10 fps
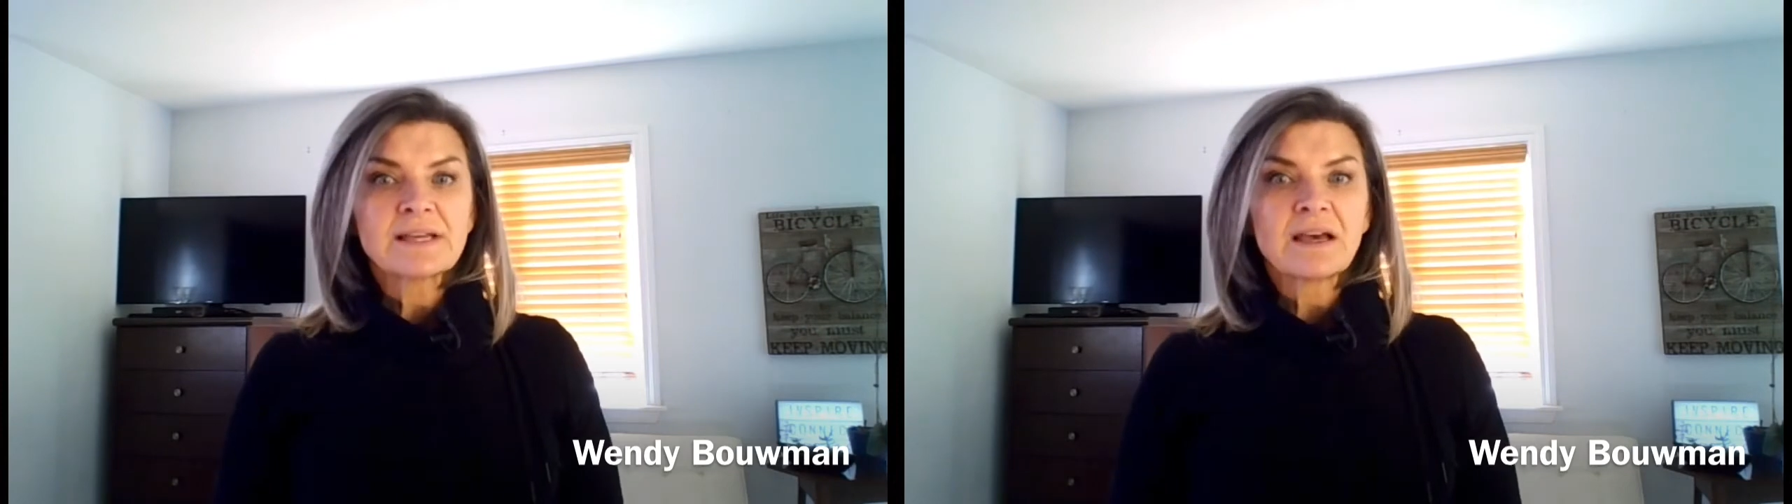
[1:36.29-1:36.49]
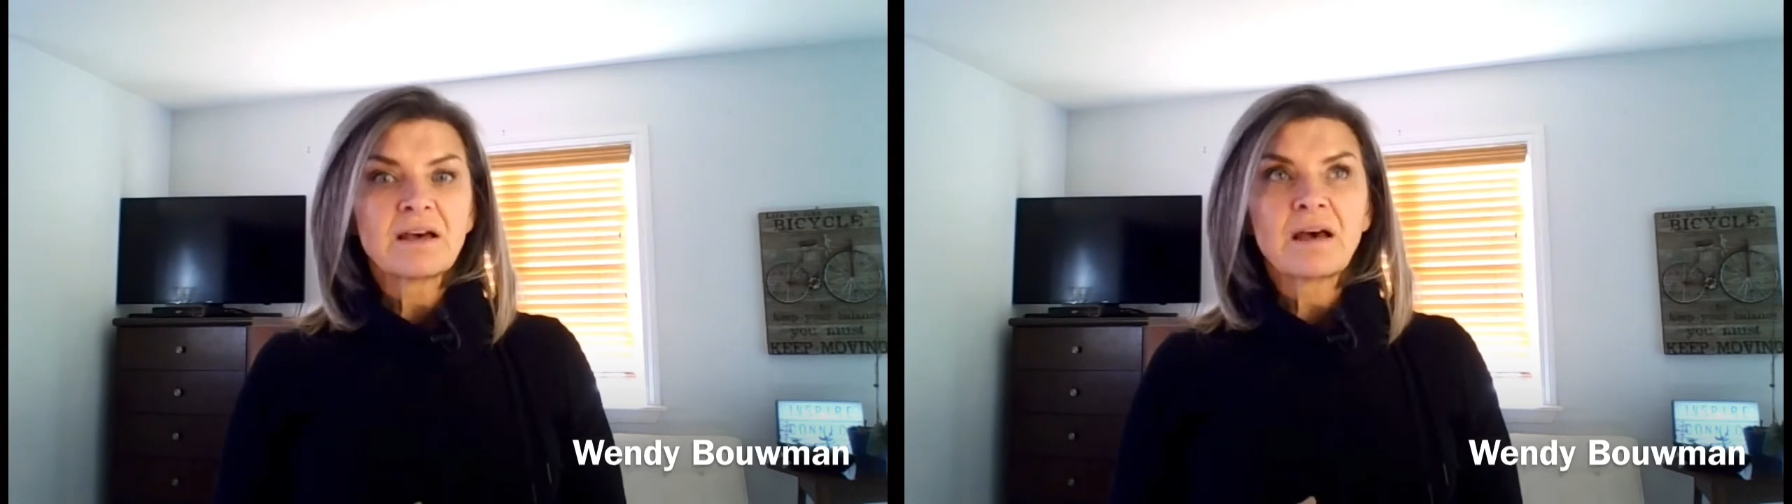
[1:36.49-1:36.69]

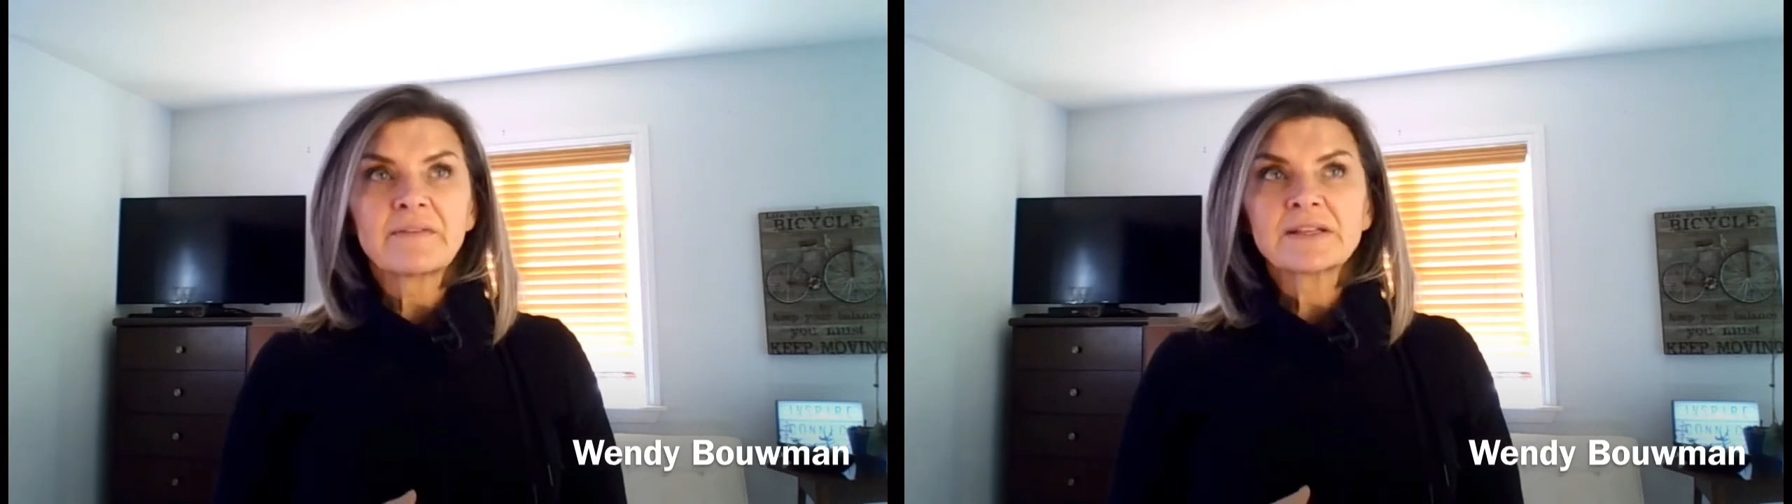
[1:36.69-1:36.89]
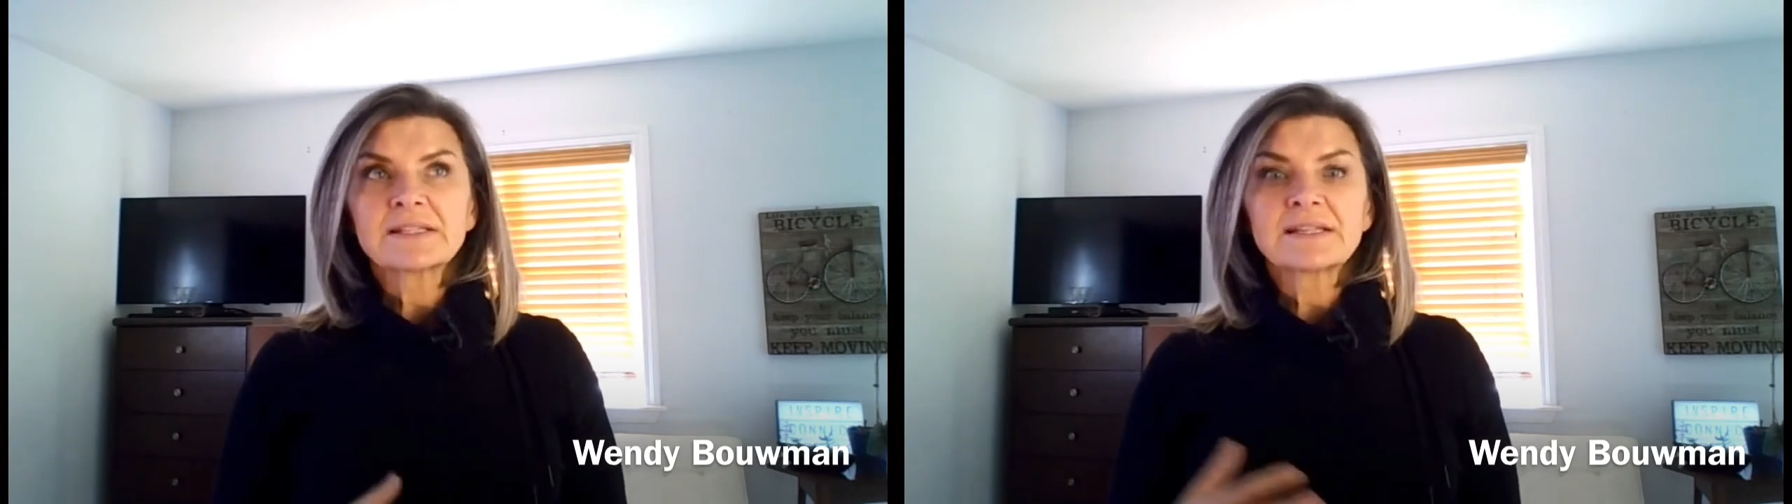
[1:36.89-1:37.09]

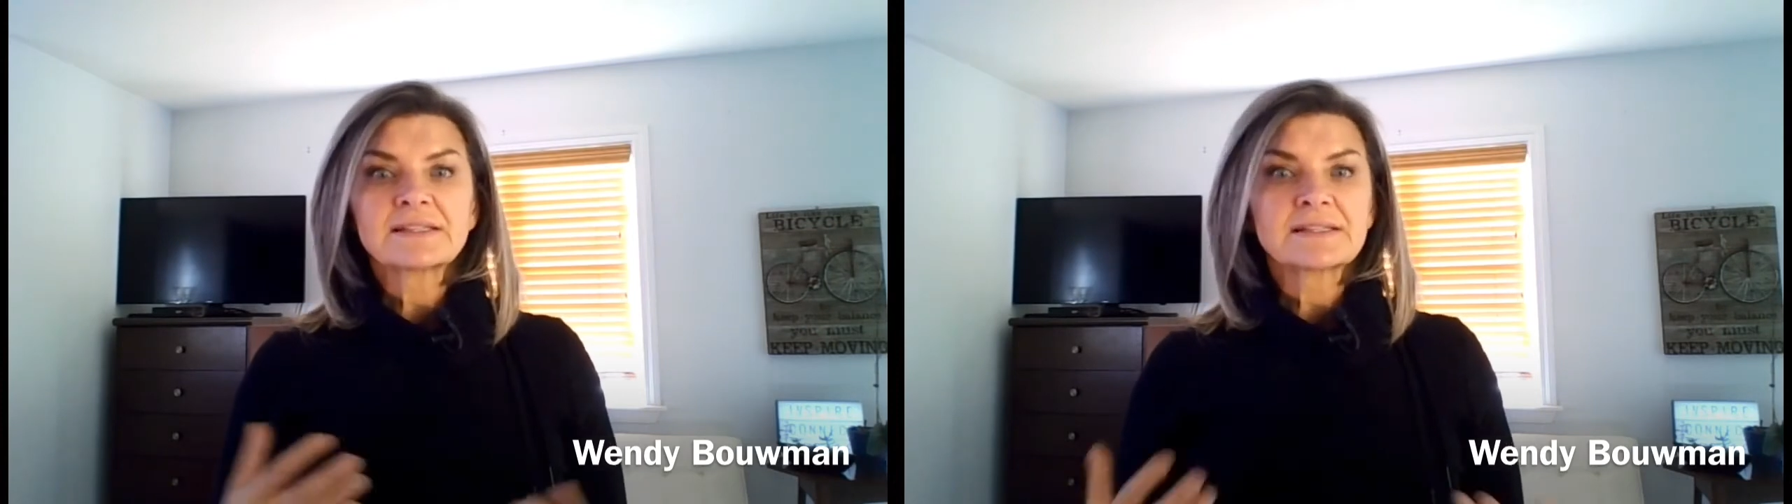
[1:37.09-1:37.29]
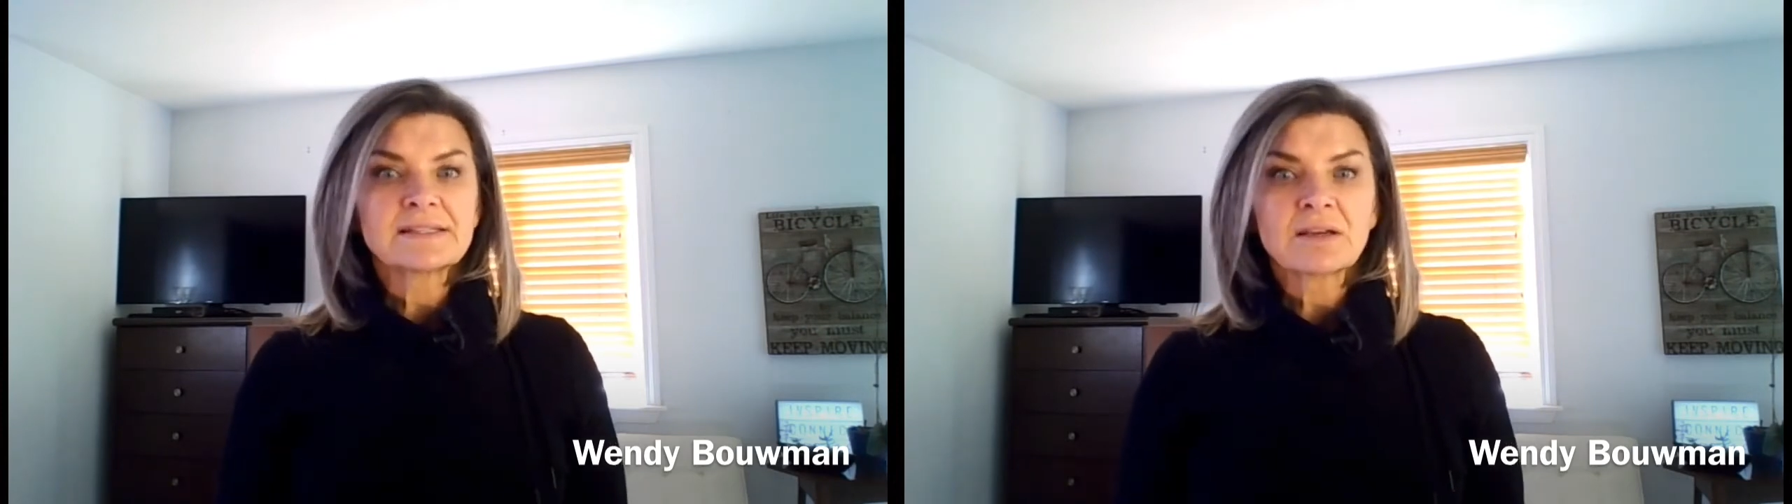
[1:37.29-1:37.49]
Obviously, as
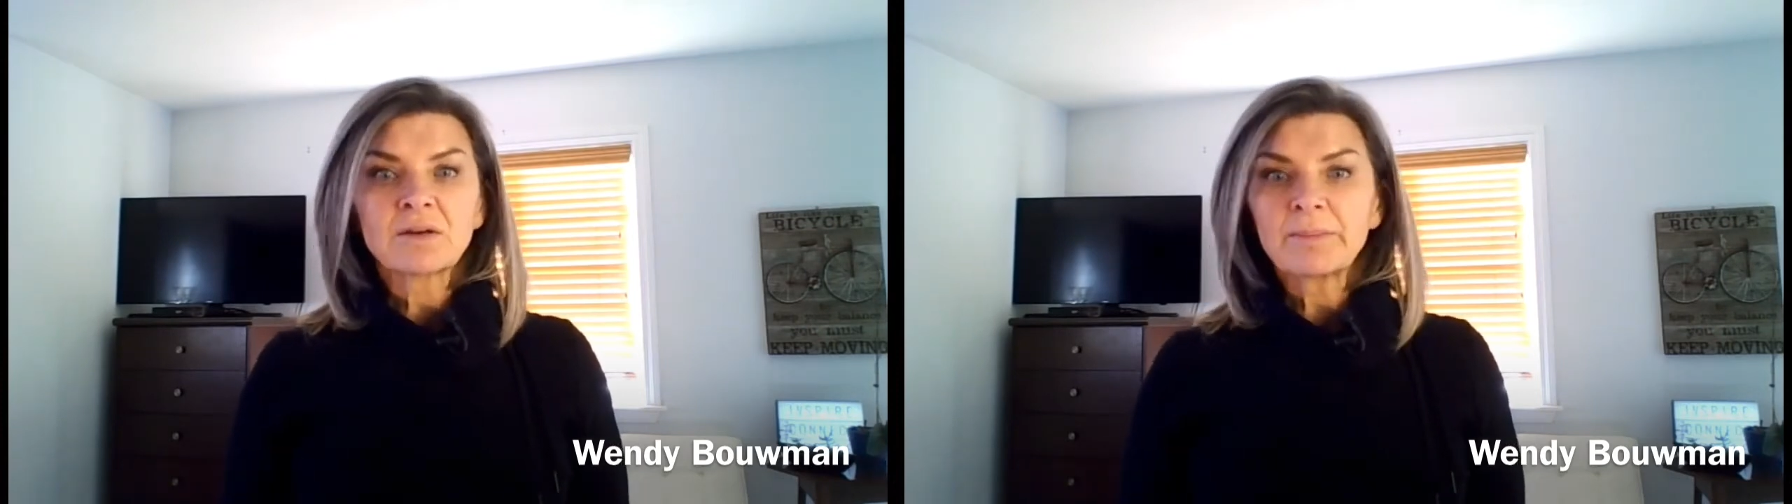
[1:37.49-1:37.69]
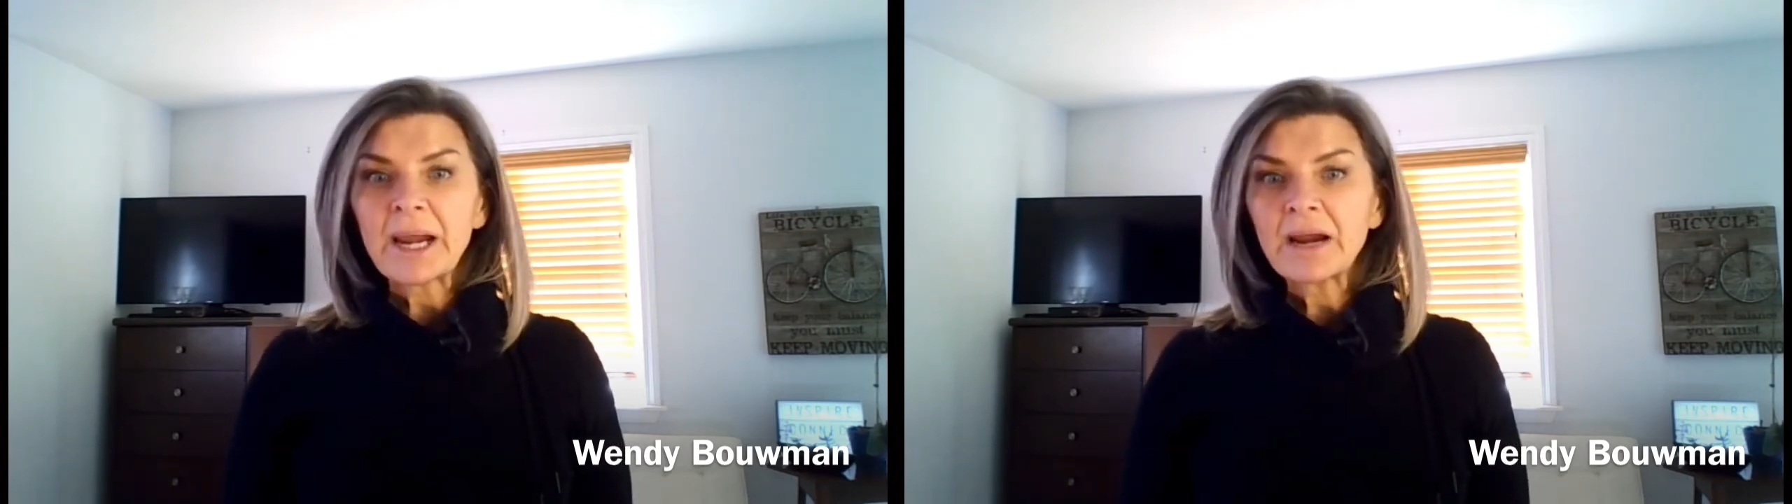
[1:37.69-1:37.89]
a single
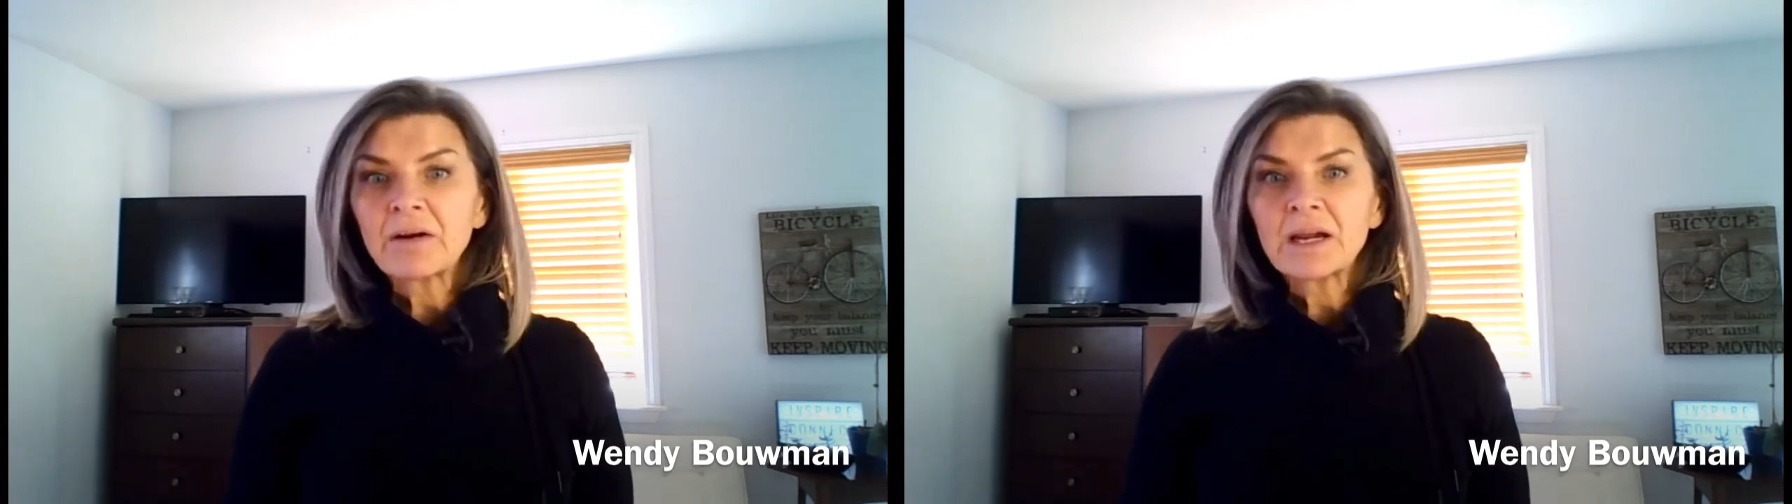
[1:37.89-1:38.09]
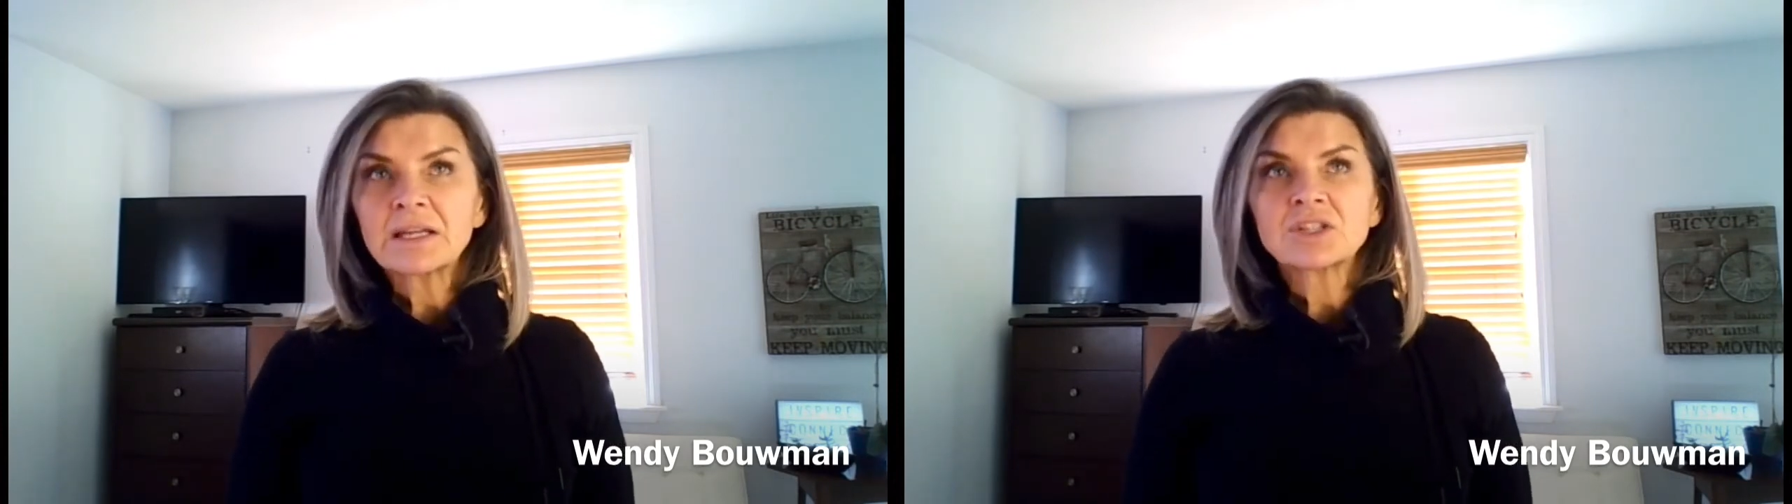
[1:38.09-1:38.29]
parent,